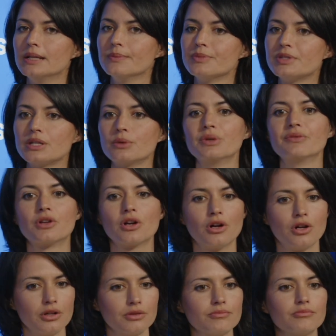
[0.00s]
So we've
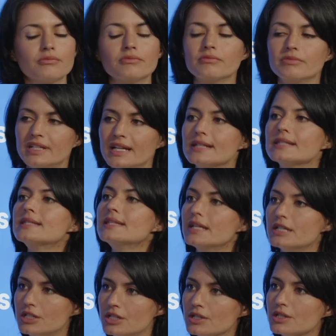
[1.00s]
got
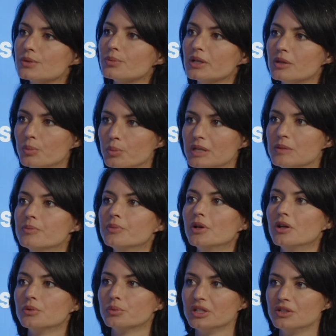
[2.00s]
sessions with
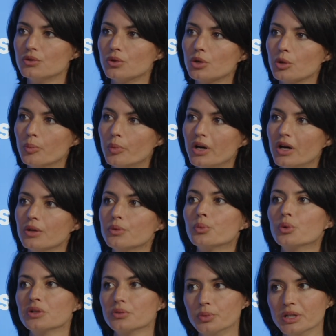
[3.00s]
people. We talk about
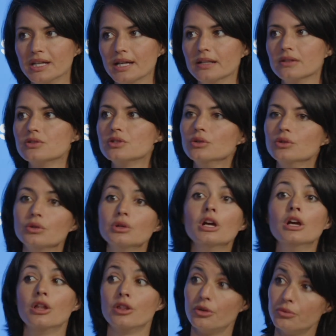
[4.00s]
what we can do,
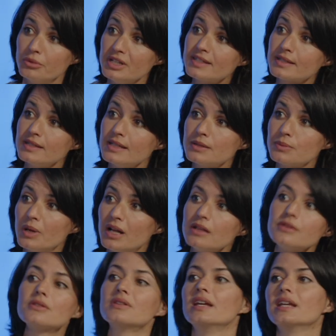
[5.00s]
the risks as
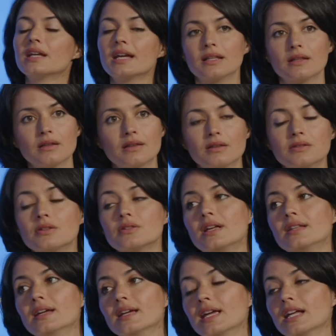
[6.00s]
well, so
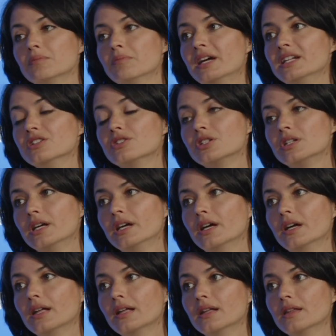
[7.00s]
that they can manage
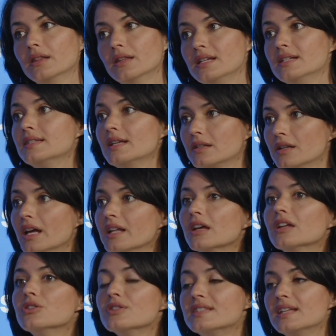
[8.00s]
this and
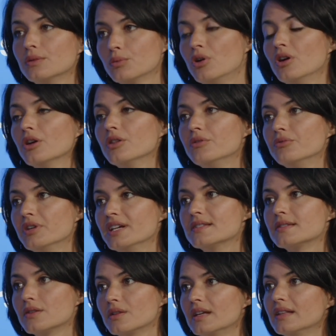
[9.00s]
understand what are the
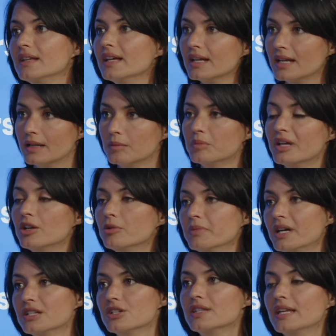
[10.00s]
risks so that they can better
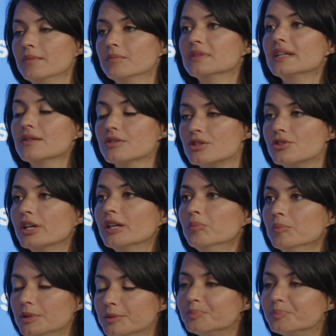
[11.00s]
manage them downstream.